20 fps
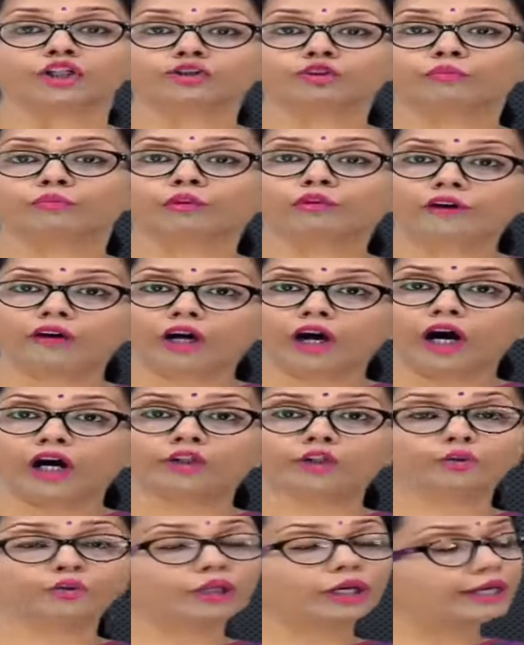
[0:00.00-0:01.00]
So moving
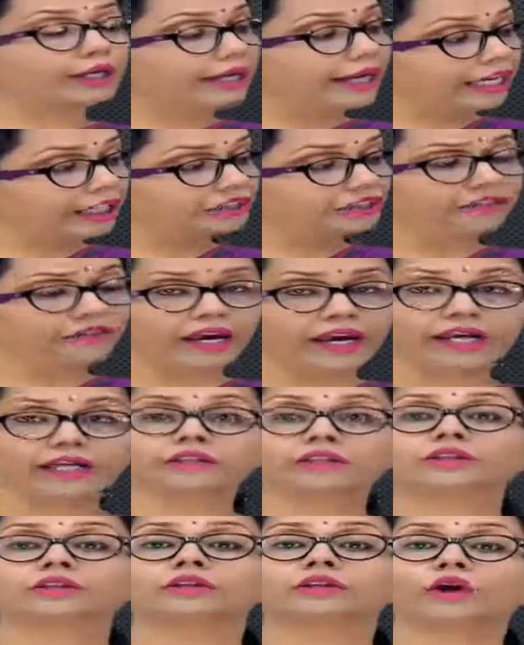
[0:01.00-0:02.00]
on to the next
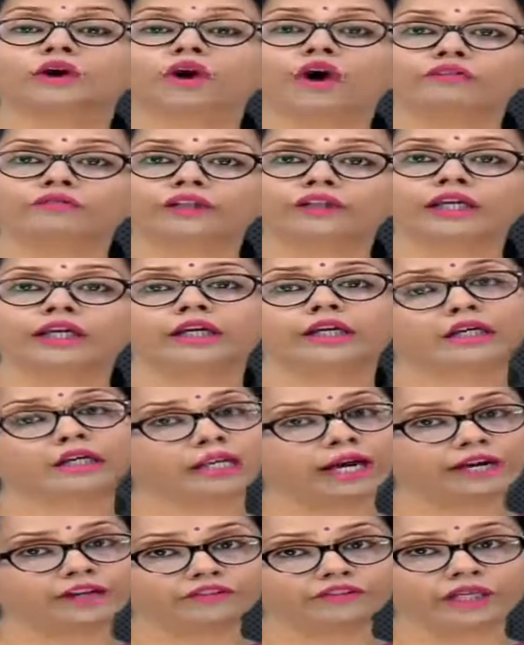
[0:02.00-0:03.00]
phase of the
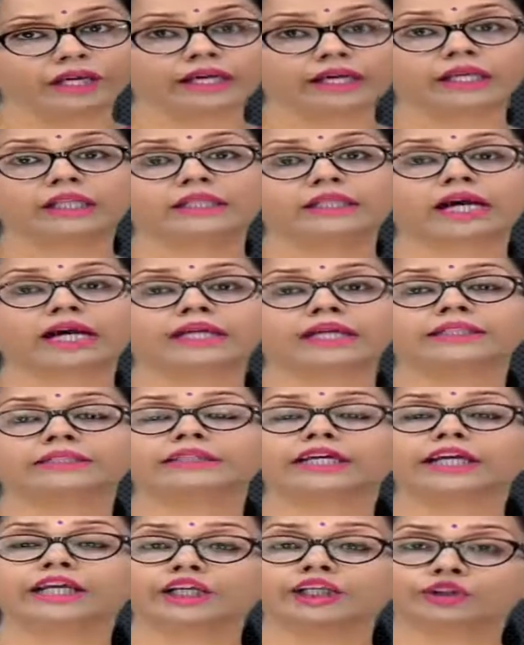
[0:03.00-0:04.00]
life cycle, that
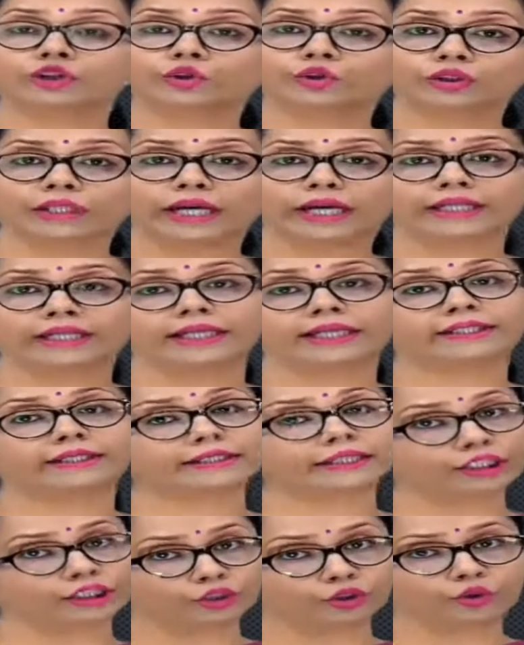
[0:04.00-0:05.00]
is erythrocytic
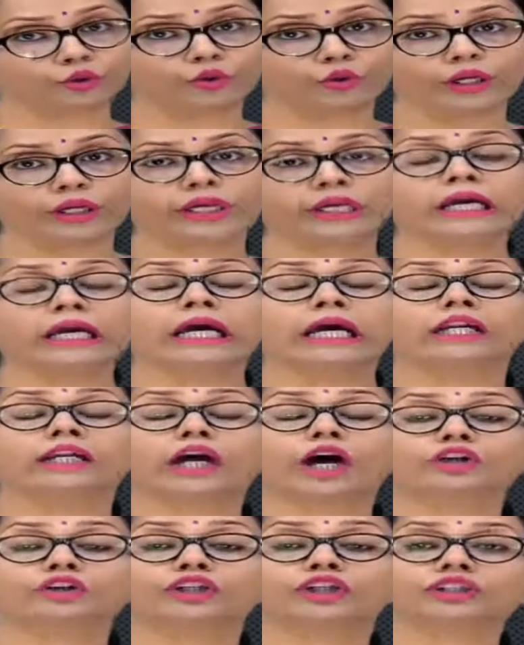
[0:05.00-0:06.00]
schizogonia.
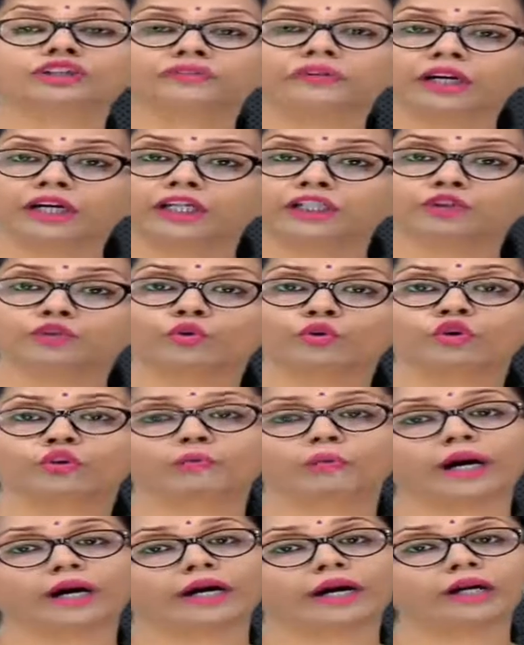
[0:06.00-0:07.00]
Now this one is
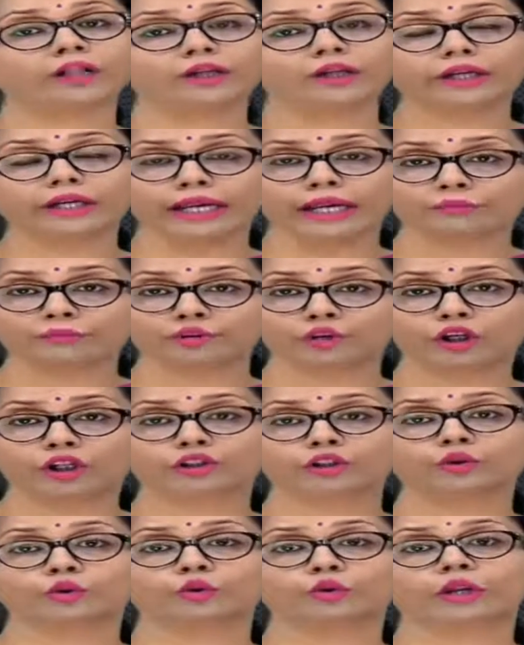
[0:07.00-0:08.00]
known by other names
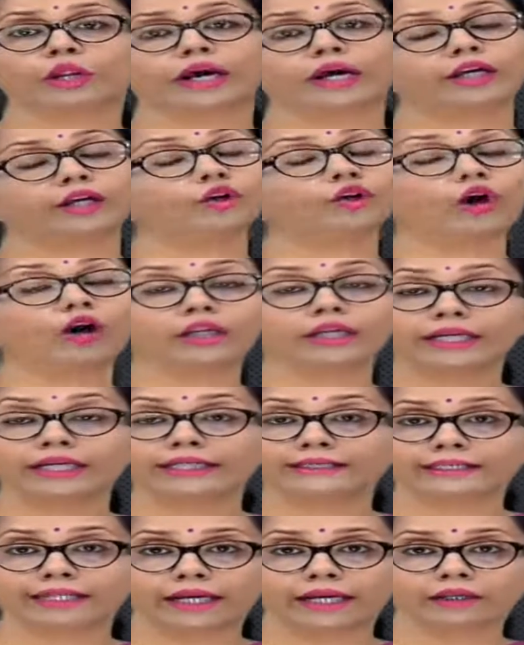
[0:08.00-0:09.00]
also, like
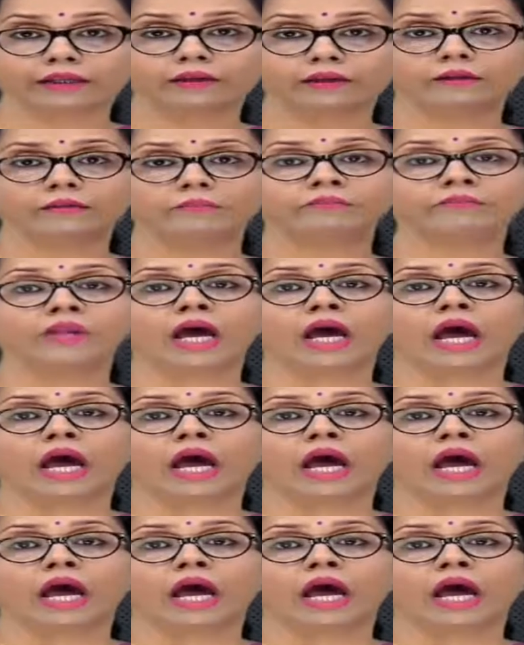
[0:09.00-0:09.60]
Golgi's cycle.